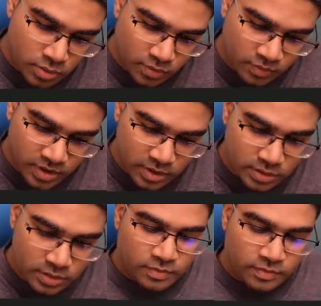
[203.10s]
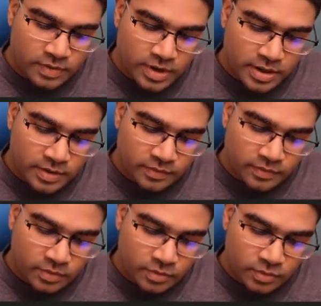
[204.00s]
over 5
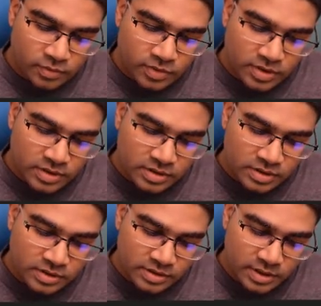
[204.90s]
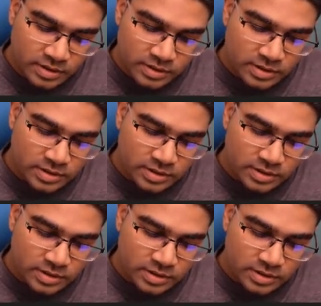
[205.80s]
over 6.